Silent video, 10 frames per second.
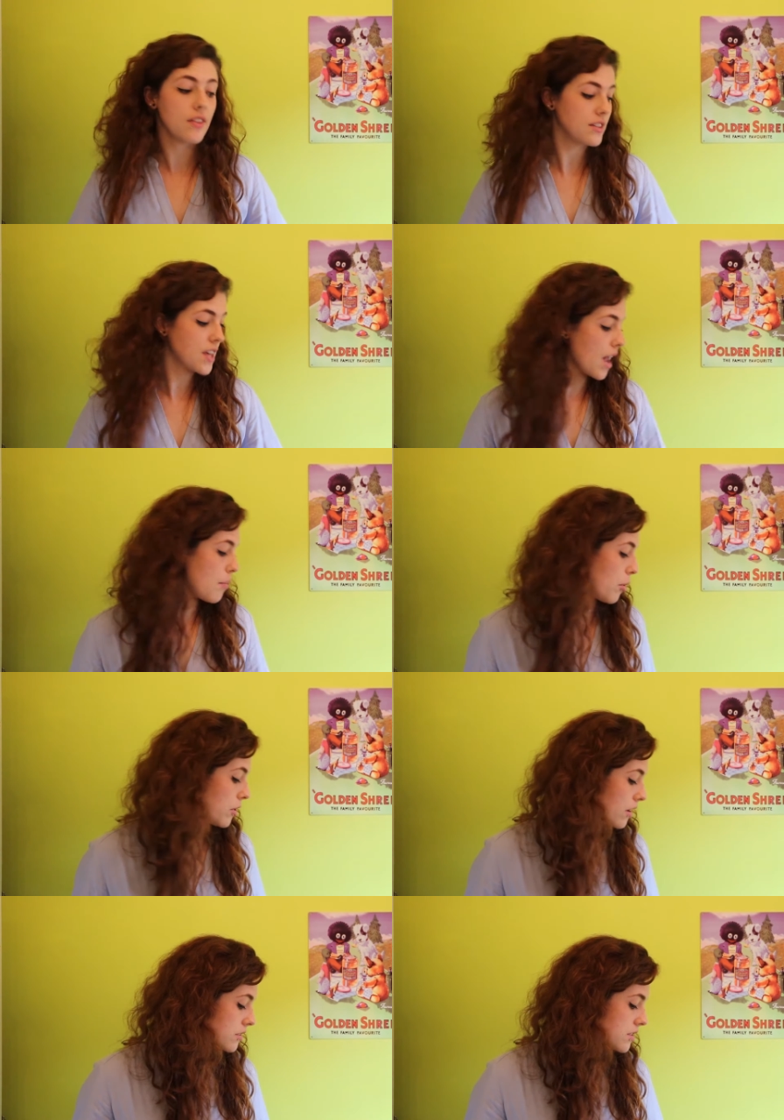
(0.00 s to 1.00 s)
this hair
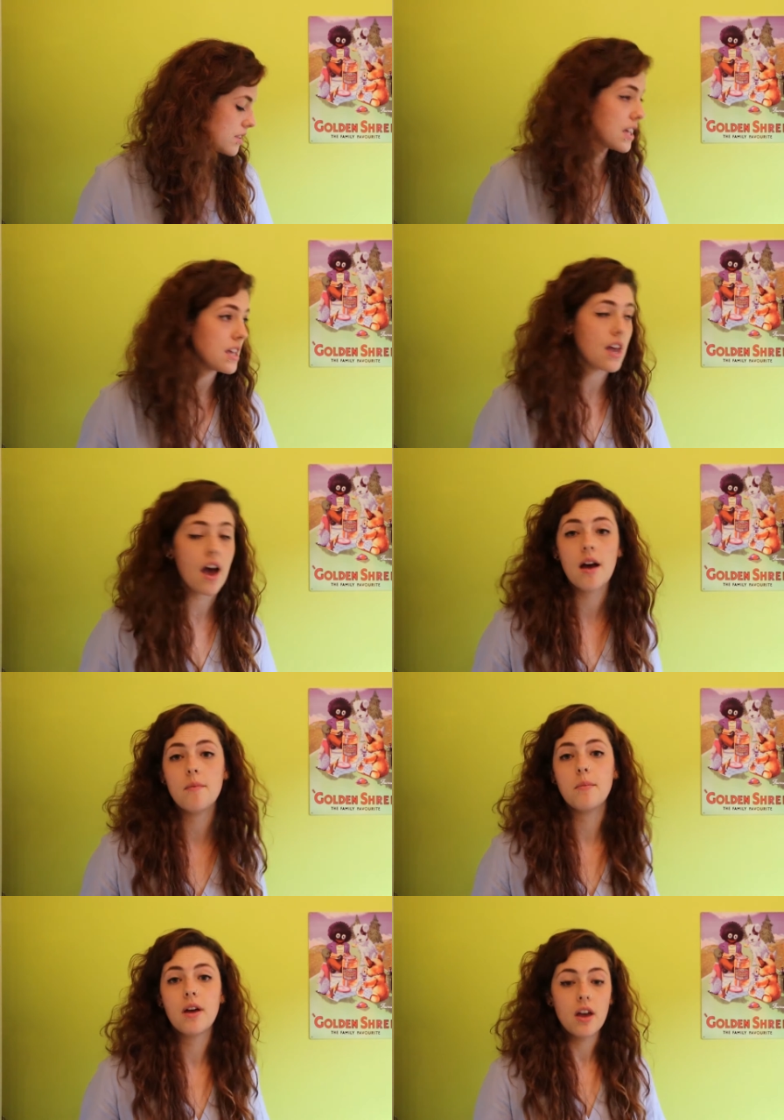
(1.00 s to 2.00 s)
product,
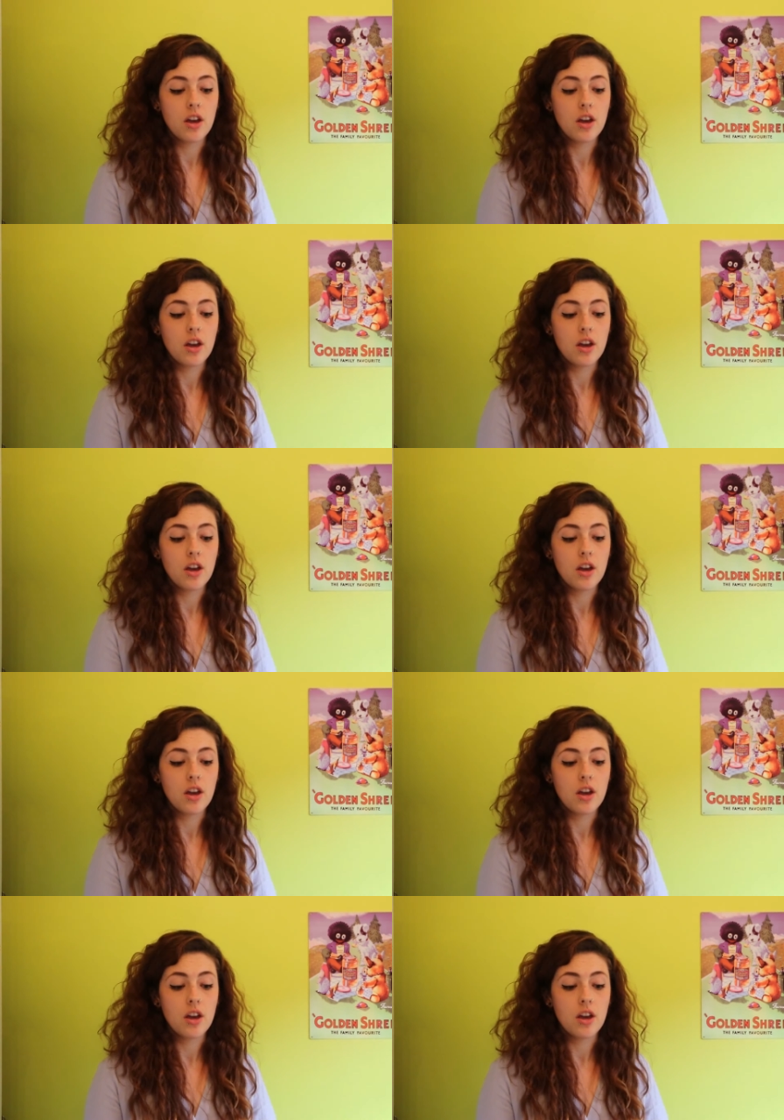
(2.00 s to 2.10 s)
the